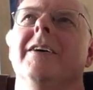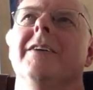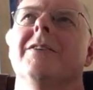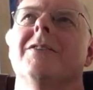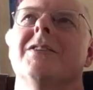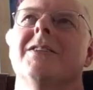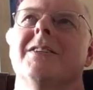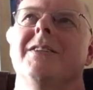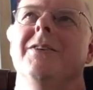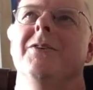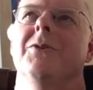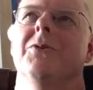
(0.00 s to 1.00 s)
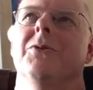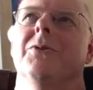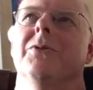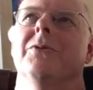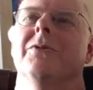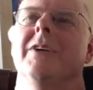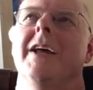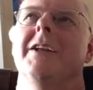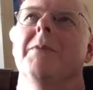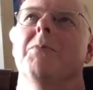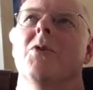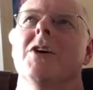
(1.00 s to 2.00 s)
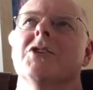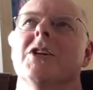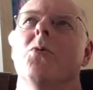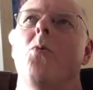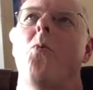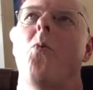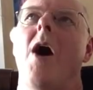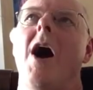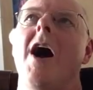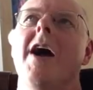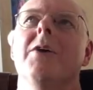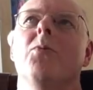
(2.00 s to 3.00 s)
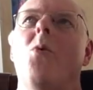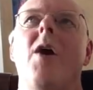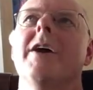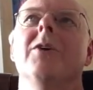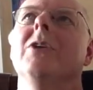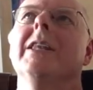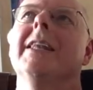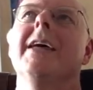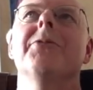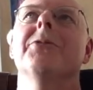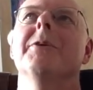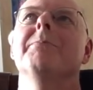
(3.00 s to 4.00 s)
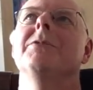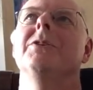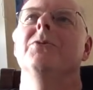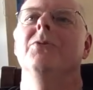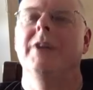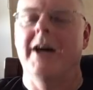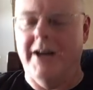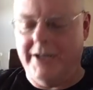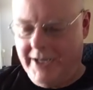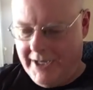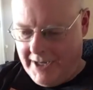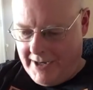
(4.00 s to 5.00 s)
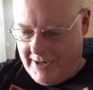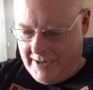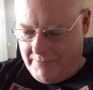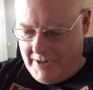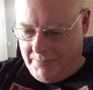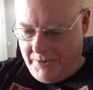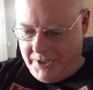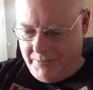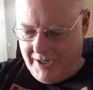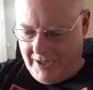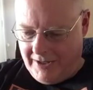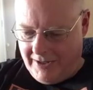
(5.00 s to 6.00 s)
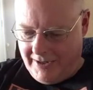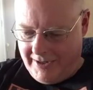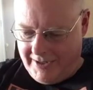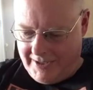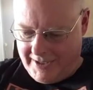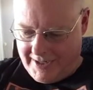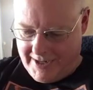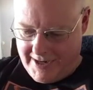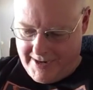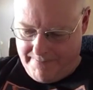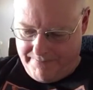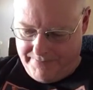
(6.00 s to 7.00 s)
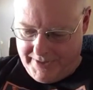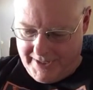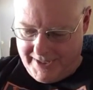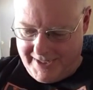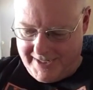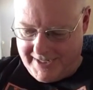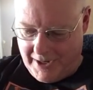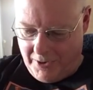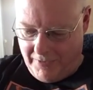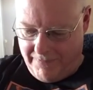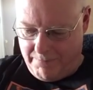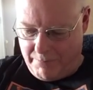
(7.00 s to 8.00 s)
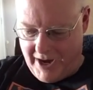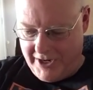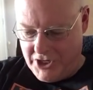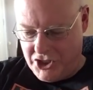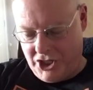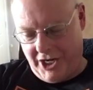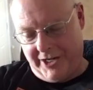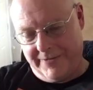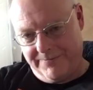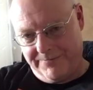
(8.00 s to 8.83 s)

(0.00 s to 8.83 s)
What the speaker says: you still end up questioning why you let them do that. People spend a lot of time self-punishing.